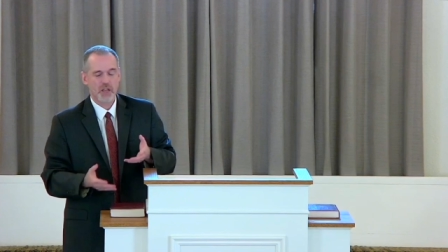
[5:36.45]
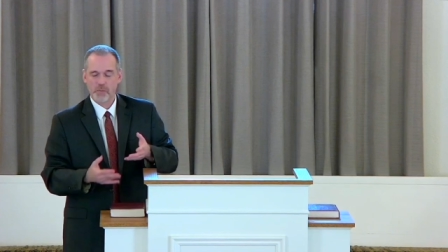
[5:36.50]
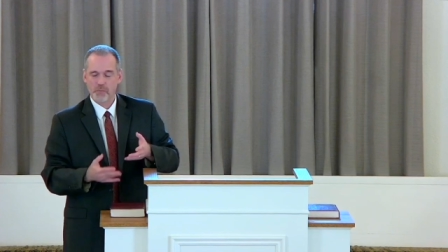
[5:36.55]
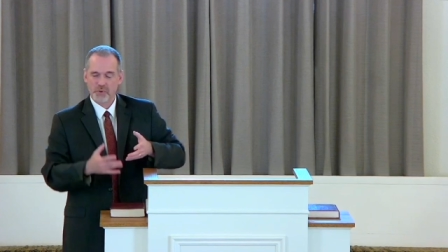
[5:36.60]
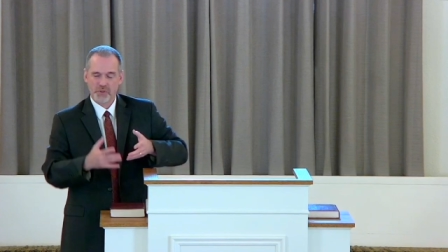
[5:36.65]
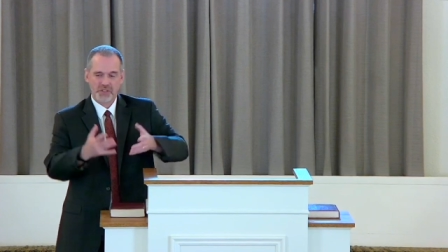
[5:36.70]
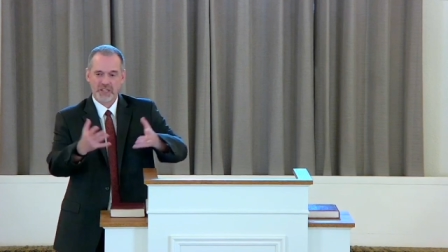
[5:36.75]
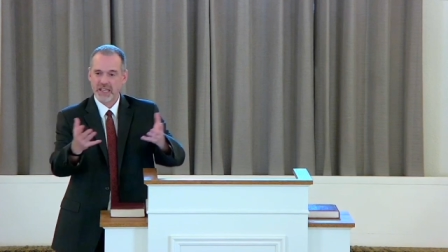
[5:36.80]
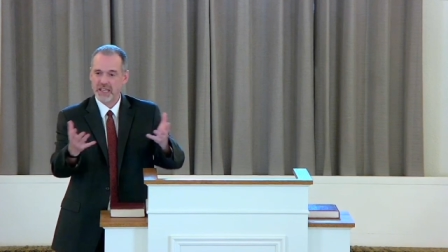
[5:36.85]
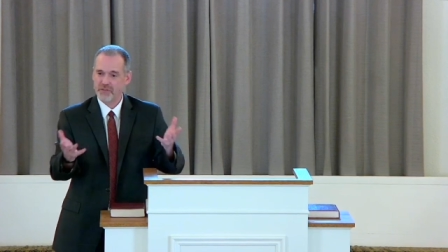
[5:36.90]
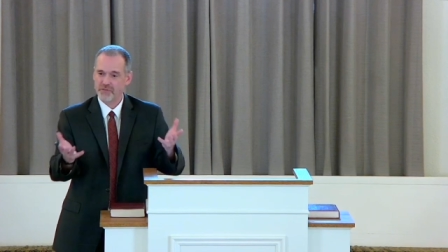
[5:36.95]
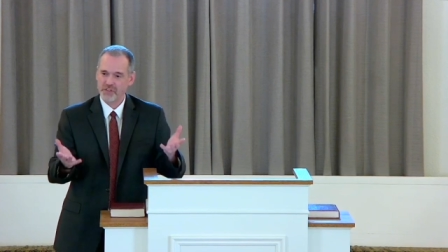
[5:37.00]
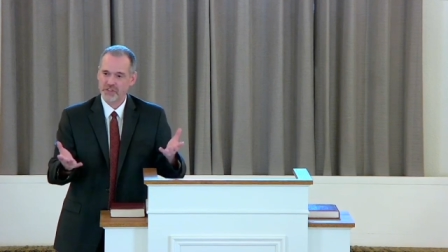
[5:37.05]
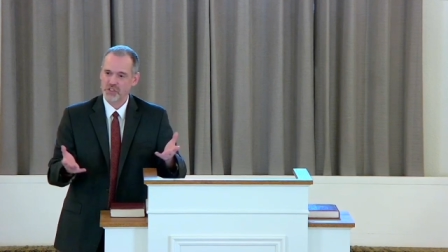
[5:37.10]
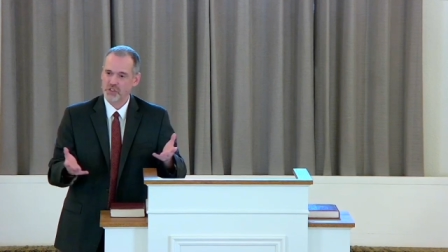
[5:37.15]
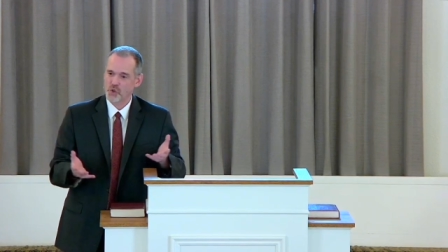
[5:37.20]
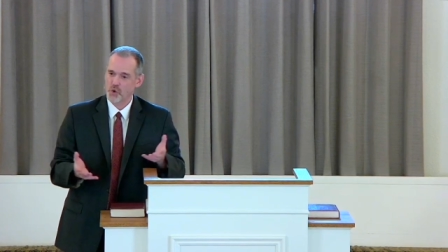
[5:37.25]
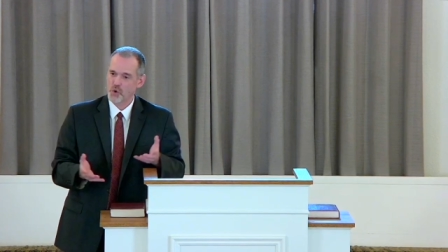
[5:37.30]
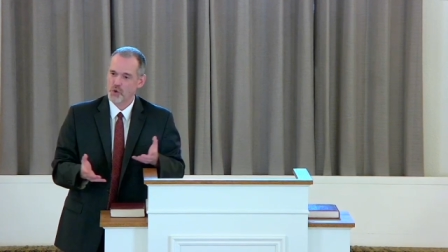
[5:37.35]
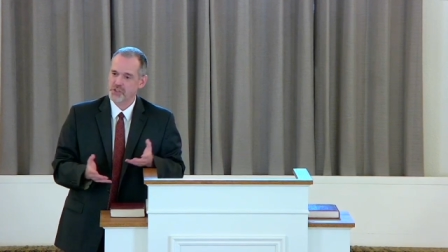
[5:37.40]
believe in the
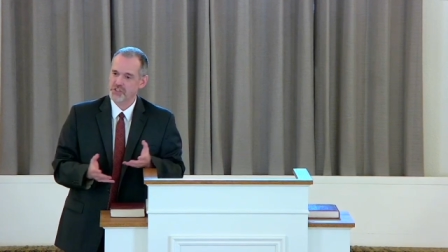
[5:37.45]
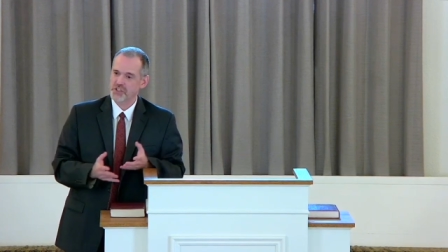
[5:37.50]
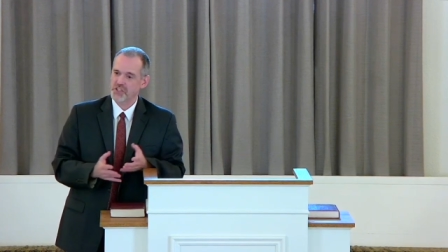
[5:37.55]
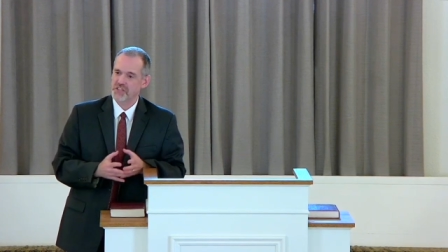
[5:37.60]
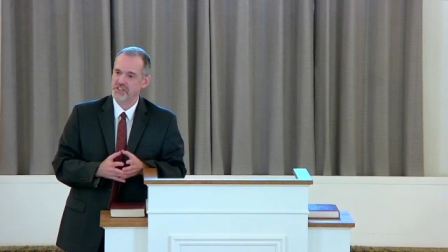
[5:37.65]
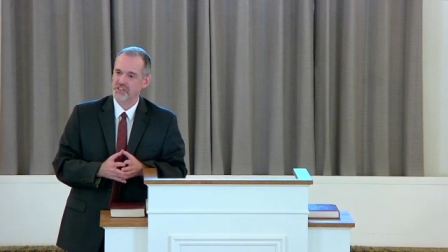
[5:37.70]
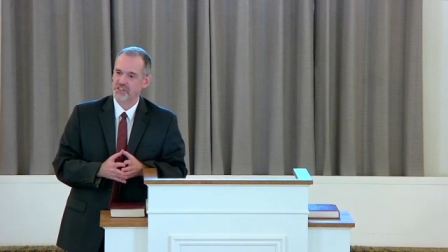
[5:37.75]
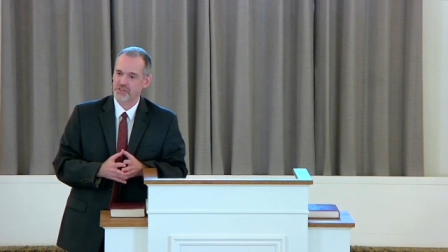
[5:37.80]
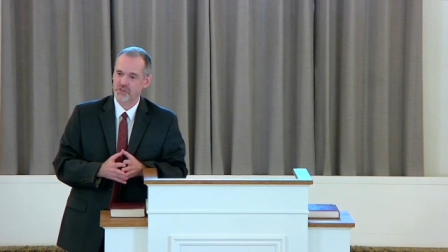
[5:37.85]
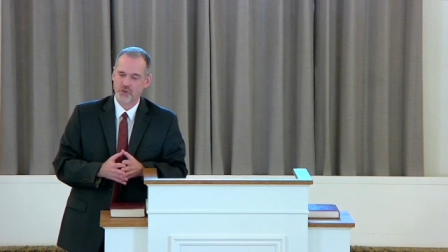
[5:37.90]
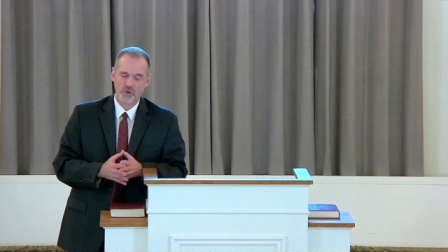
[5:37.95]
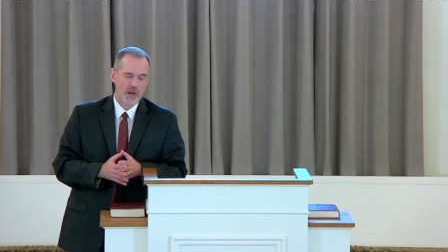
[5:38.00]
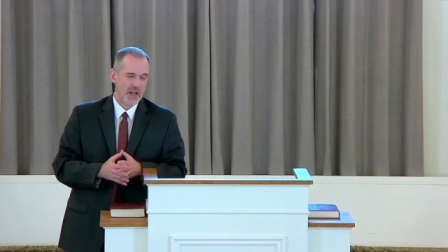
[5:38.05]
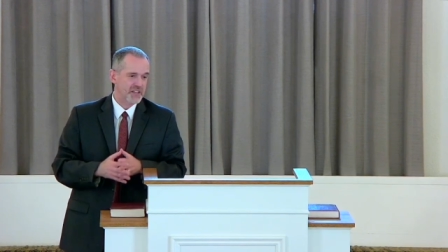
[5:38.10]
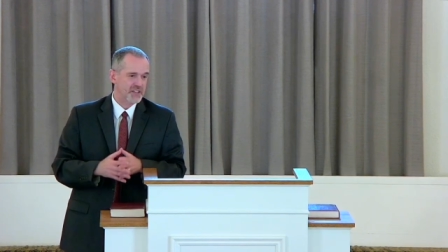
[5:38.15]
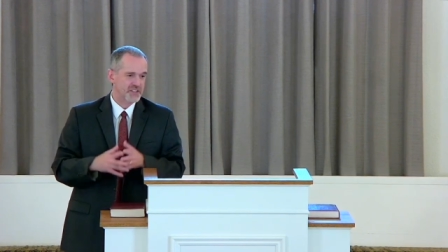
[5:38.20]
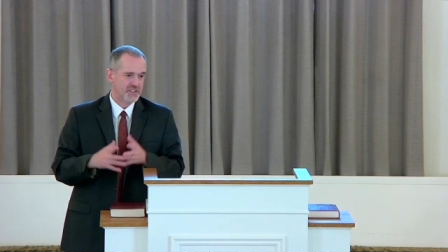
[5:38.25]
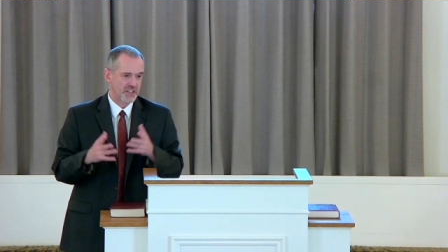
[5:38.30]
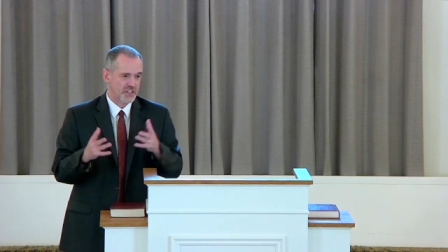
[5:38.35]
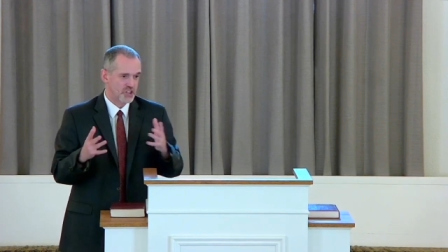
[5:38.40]
Lord Jesus
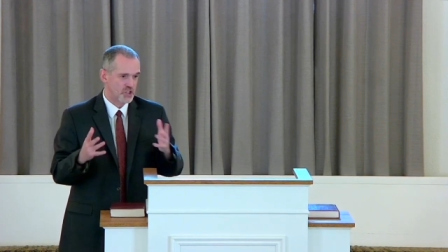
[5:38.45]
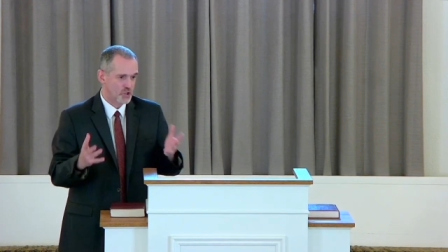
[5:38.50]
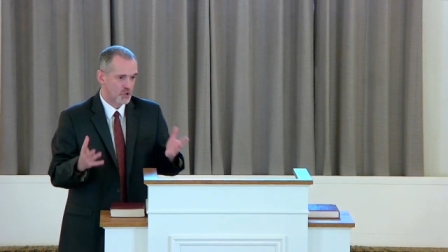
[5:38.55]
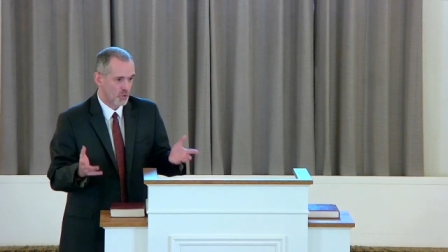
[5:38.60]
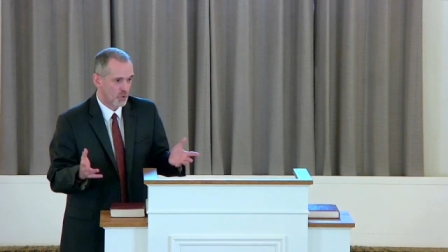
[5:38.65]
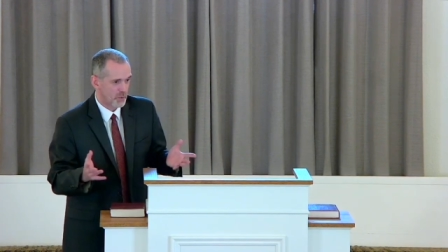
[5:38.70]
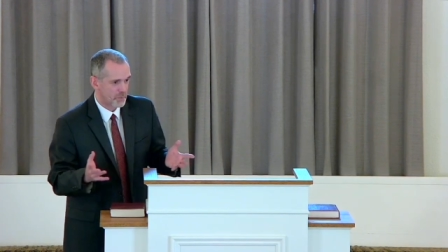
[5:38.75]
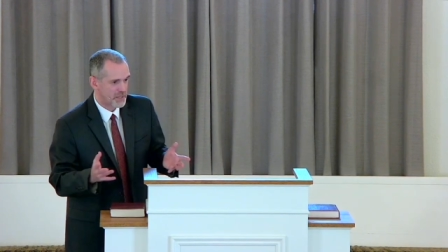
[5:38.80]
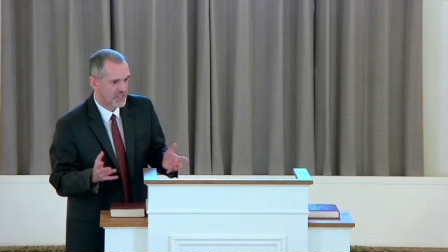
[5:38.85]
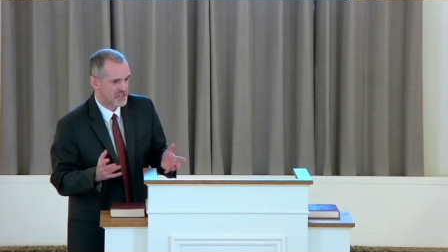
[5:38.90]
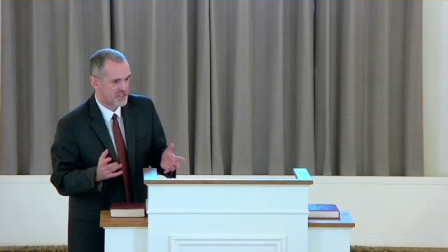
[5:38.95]
Christ and you will be